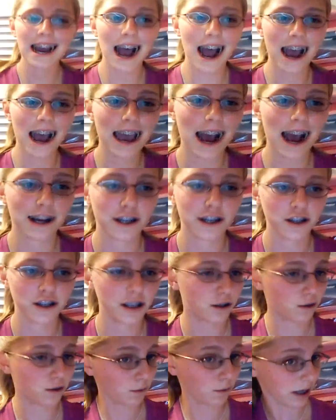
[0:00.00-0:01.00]
I actually
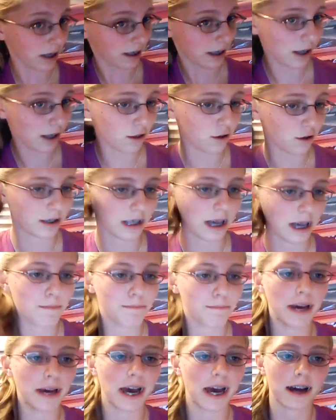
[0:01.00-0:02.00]
don't think they look
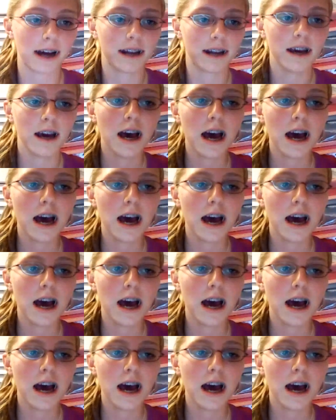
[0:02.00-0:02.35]
that bad.